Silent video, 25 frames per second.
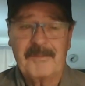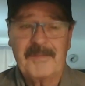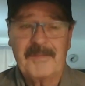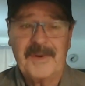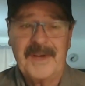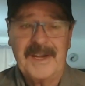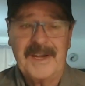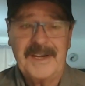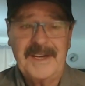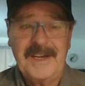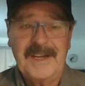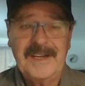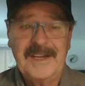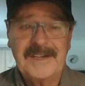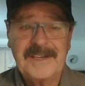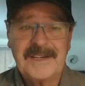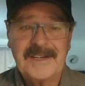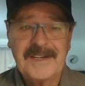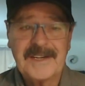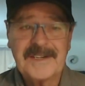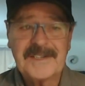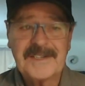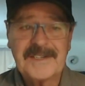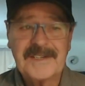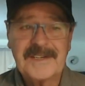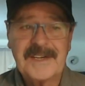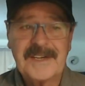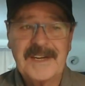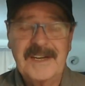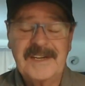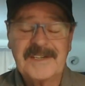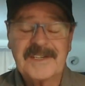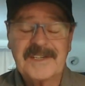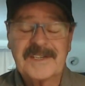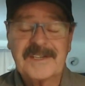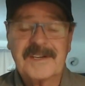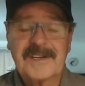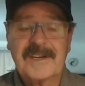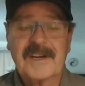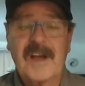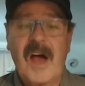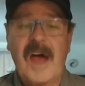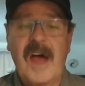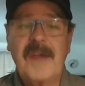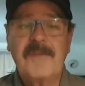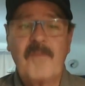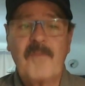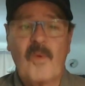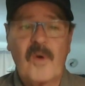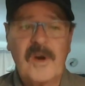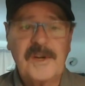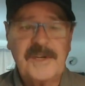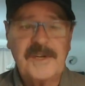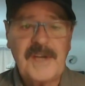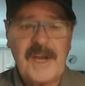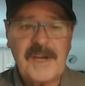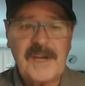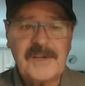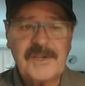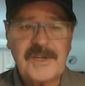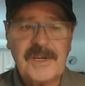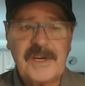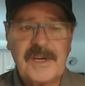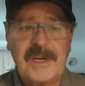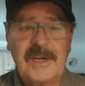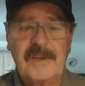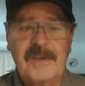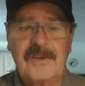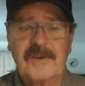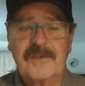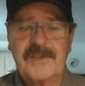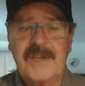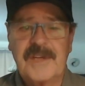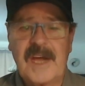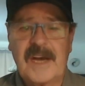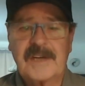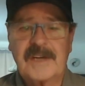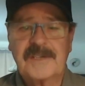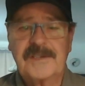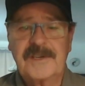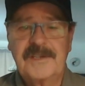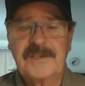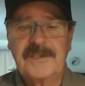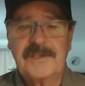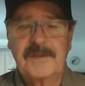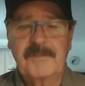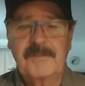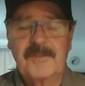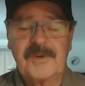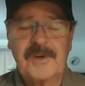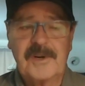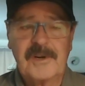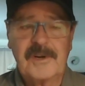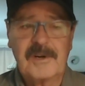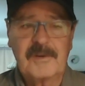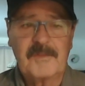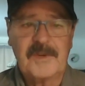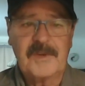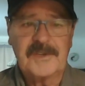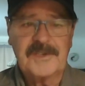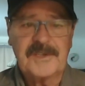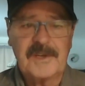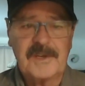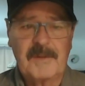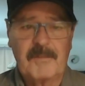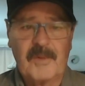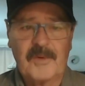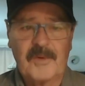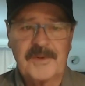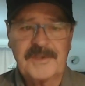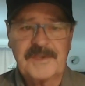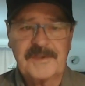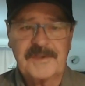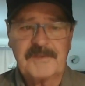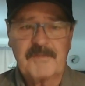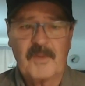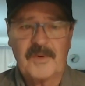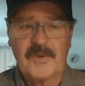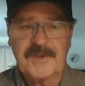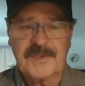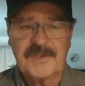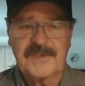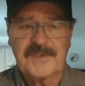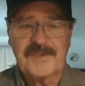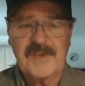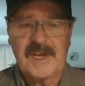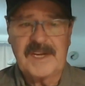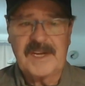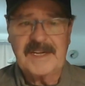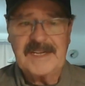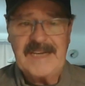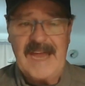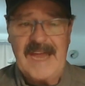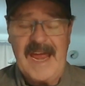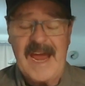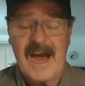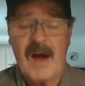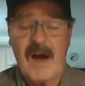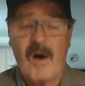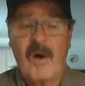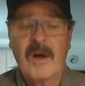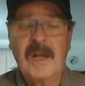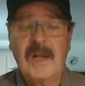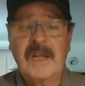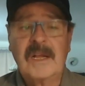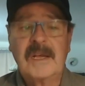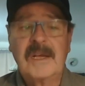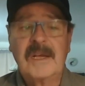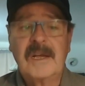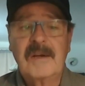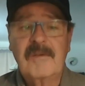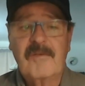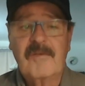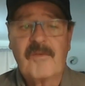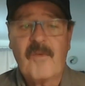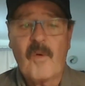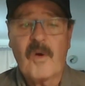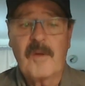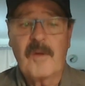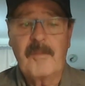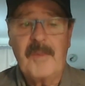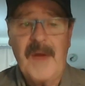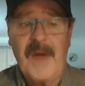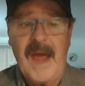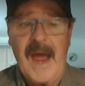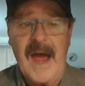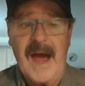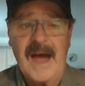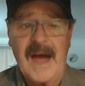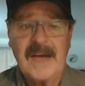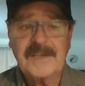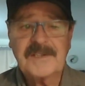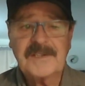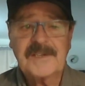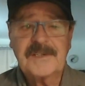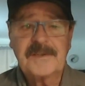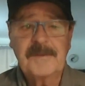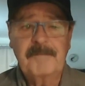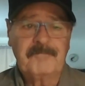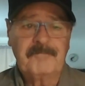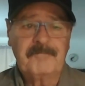But it's gotten more attention, and there's actually some tournaments on both Moses Lake now for bass.